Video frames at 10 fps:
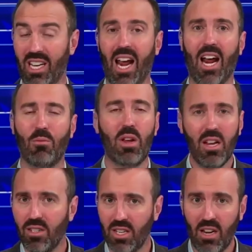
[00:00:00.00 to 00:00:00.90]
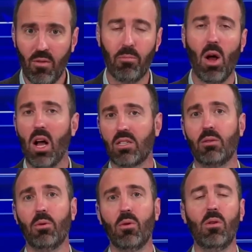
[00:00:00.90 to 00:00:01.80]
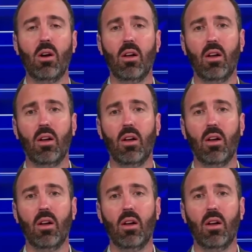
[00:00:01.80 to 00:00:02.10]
Can we? Is it even possible?